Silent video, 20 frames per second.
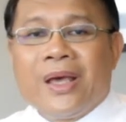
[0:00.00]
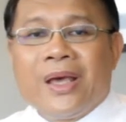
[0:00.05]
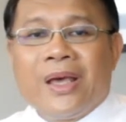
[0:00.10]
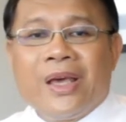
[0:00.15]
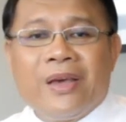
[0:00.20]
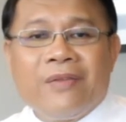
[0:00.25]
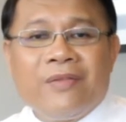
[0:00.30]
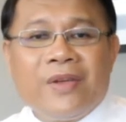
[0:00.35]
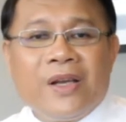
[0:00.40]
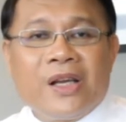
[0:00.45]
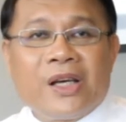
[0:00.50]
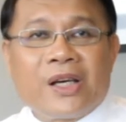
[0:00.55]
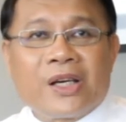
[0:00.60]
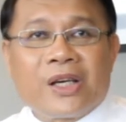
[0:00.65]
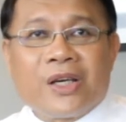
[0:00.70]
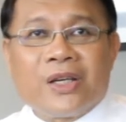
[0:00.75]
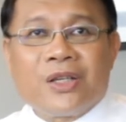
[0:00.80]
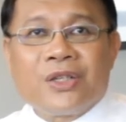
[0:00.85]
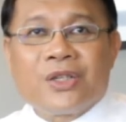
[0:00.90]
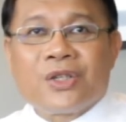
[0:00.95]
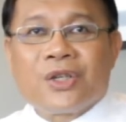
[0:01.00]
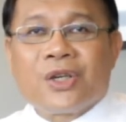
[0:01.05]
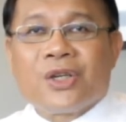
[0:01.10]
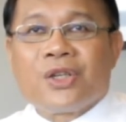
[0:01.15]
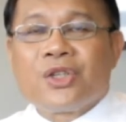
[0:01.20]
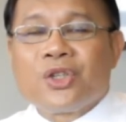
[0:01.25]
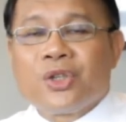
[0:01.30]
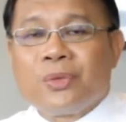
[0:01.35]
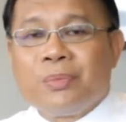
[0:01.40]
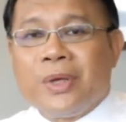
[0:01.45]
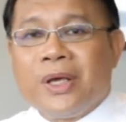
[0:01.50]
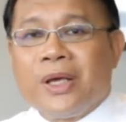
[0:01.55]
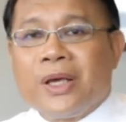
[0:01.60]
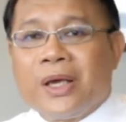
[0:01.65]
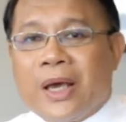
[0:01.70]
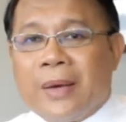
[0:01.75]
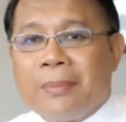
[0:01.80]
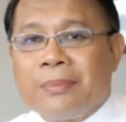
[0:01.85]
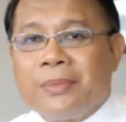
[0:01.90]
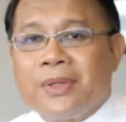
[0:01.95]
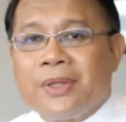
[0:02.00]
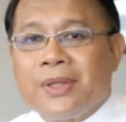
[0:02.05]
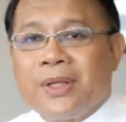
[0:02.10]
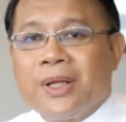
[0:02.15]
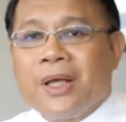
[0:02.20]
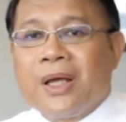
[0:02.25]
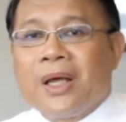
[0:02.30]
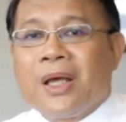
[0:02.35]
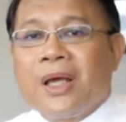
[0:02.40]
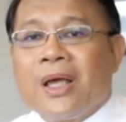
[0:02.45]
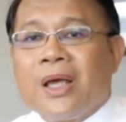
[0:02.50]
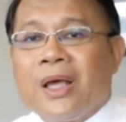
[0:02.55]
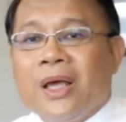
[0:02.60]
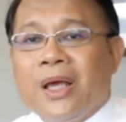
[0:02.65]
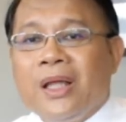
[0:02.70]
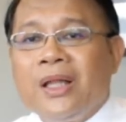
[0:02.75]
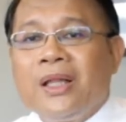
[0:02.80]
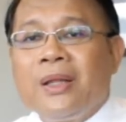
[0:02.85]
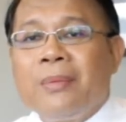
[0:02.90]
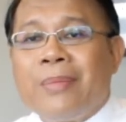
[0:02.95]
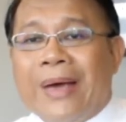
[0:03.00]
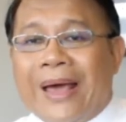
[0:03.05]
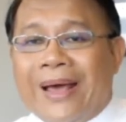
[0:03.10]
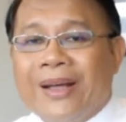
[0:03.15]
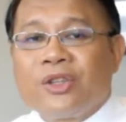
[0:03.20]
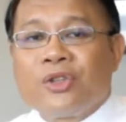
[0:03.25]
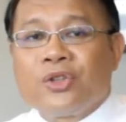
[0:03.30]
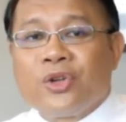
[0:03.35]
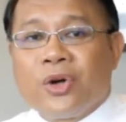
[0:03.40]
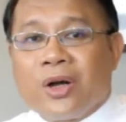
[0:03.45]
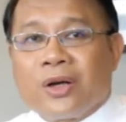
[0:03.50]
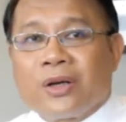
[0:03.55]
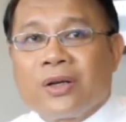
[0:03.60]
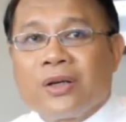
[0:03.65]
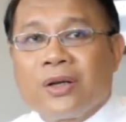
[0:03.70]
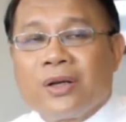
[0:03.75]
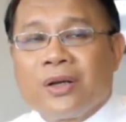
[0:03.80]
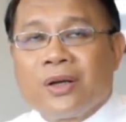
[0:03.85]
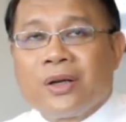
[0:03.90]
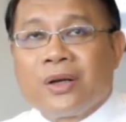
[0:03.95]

Heavy luggage should be kept in the back trunk